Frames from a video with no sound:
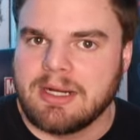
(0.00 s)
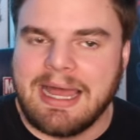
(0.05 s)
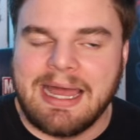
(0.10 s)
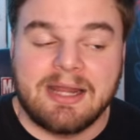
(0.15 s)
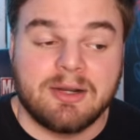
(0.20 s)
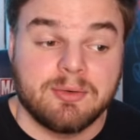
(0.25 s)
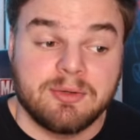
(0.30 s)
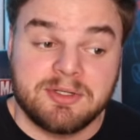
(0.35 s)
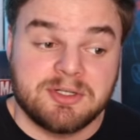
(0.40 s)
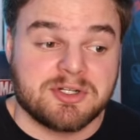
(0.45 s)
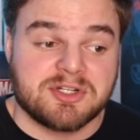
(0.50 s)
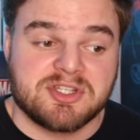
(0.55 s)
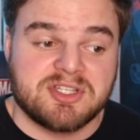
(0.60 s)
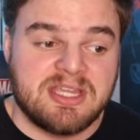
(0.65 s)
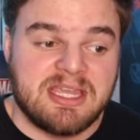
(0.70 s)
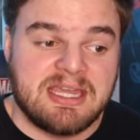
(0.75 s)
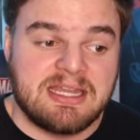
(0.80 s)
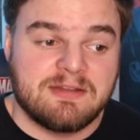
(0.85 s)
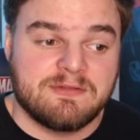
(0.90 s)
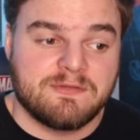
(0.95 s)
I don't
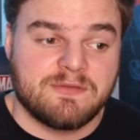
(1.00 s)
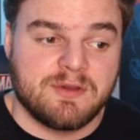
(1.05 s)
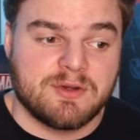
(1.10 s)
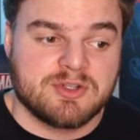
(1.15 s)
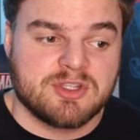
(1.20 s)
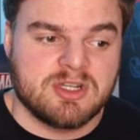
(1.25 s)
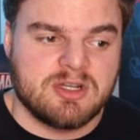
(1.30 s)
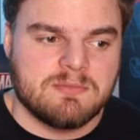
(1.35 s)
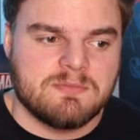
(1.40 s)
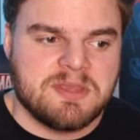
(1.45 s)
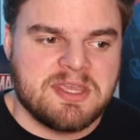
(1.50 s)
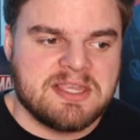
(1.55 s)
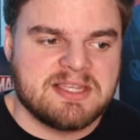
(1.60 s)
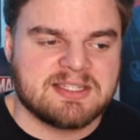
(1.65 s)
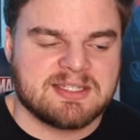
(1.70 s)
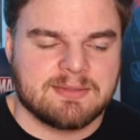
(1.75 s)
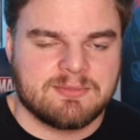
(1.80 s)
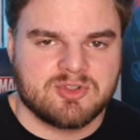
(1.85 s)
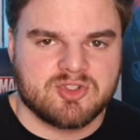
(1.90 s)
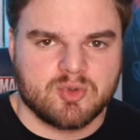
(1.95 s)
understand if there's gonna be
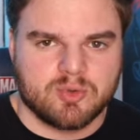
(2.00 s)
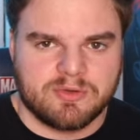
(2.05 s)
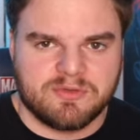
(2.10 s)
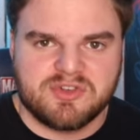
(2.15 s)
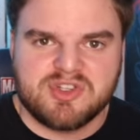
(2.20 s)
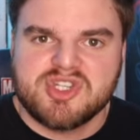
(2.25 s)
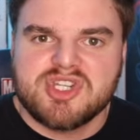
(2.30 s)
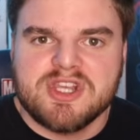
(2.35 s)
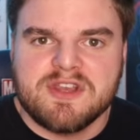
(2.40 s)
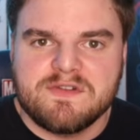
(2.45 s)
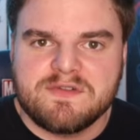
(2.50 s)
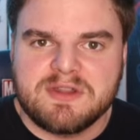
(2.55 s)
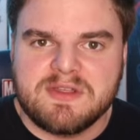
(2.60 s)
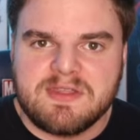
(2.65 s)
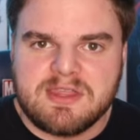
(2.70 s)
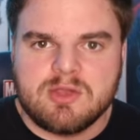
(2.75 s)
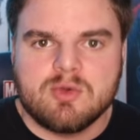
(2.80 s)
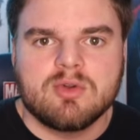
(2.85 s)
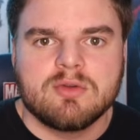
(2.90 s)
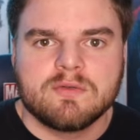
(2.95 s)
some sort of shift in
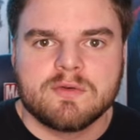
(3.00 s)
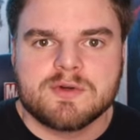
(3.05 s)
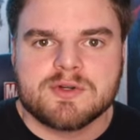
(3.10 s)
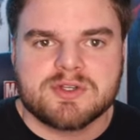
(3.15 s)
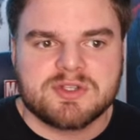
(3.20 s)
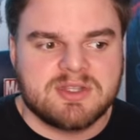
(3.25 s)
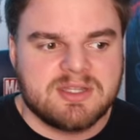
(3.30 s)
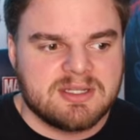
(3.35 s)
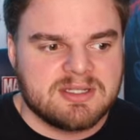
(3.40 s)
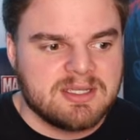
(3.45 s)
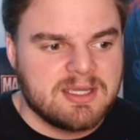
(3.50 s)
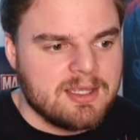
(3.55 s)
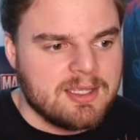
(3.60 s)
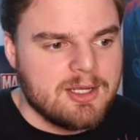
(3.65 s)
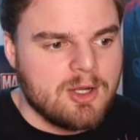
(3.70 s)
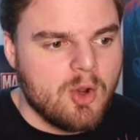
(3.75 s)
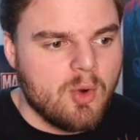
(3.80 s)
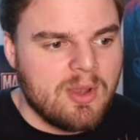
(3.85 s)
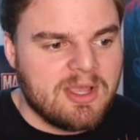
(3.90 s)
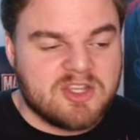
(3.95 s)
the universe that, you
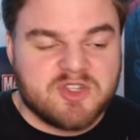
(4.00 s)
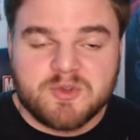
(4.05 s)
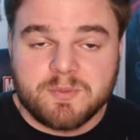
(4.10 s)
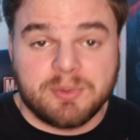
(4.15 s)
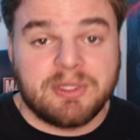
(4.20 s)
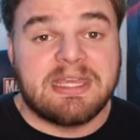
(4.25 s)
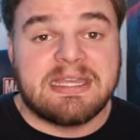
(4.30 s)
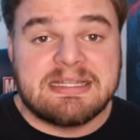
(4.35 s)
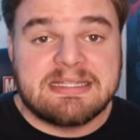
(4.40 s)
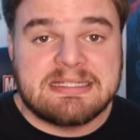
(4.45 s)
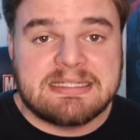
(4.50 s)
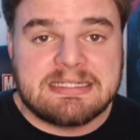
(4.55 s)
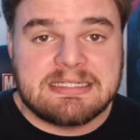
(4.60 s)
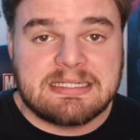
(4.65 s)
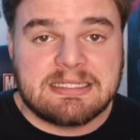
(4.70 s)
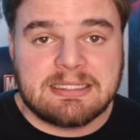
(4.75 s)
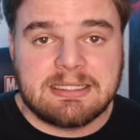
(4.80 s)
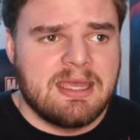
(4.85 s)
know, explains it.